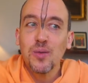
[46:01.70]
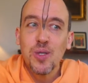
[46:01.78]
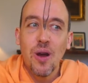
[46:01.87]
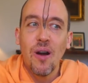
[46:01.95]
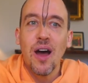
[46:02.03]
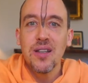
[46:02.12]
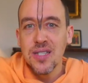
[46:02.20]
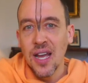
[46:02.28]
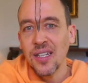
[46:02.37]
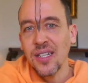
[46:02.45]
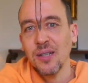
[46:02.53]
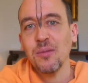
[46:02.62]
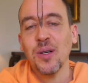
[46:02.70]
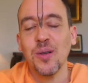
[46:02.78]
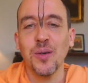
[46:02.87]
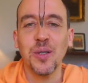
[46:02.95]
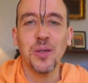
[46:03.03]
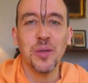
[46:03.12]
which are asankhyaam
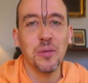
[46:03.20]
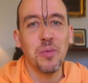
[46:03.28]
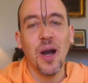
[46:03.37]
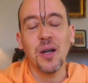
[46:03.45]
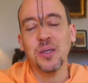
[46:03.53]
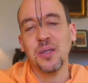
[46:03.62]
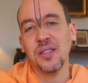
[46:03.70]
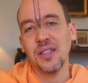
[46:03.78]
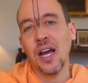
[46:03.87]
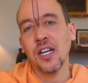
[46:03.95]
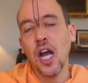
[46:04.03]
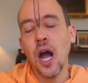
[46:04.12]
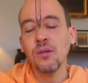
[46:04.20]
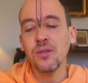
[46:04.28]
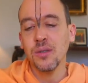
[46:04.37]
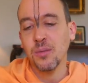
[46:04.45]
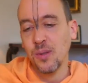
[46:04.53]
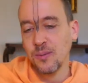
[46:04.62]
according to the Bhagavatam,
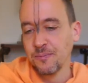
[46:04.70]
uncountable?